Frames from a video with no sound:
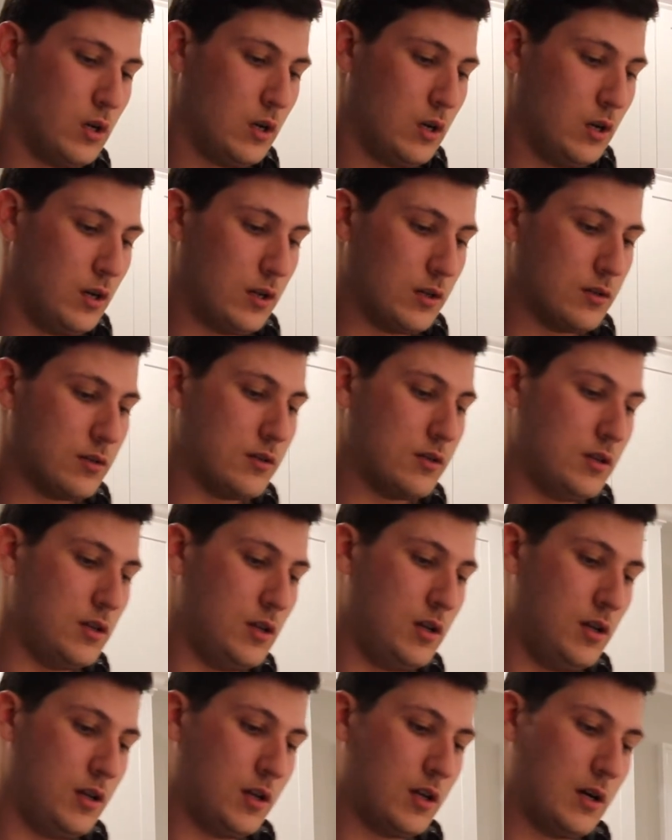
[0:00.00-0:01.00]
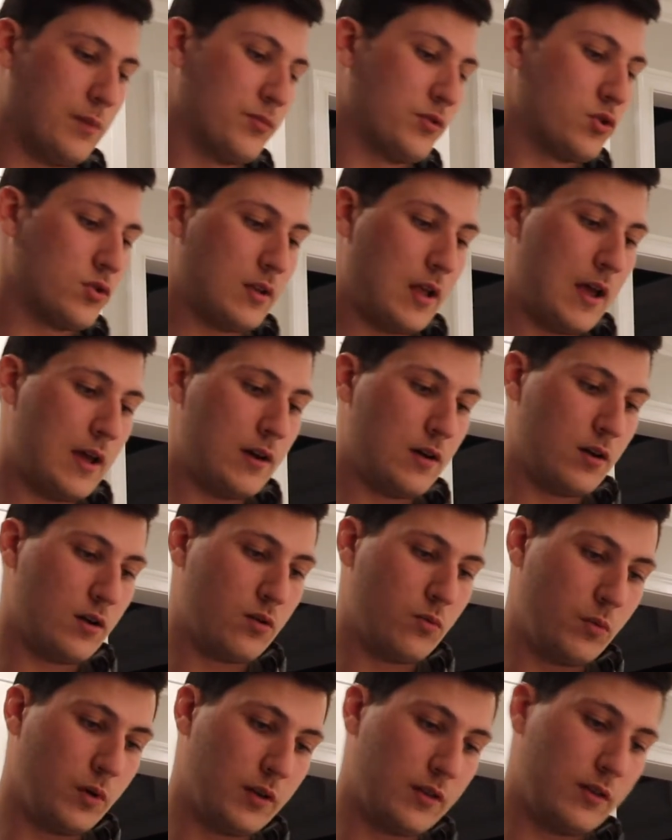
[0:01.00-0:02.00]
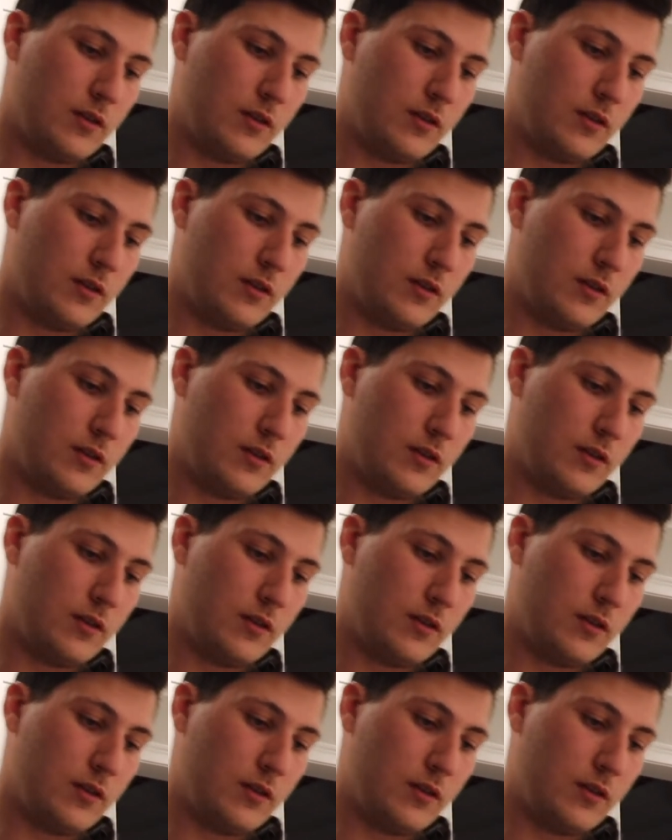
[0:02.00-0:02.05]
Let's see, it comes standard with